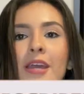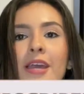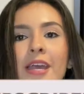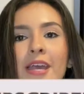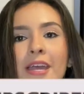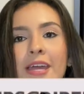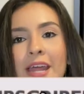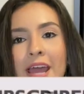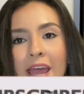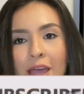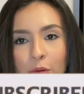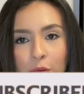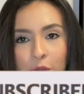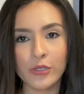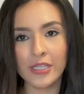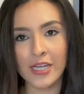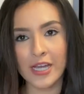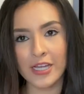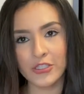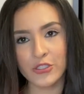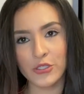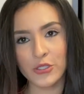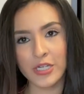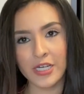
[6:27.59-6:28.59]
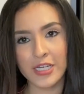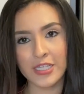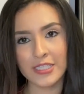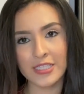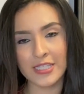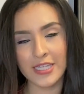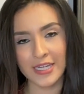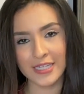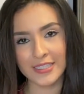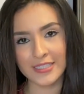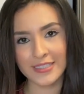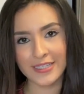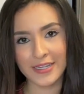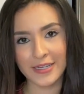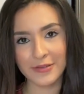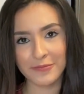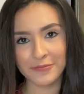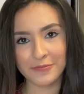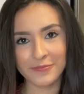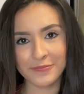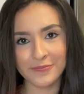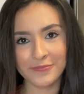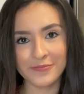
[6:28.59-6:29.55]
and I will catch you guys next time.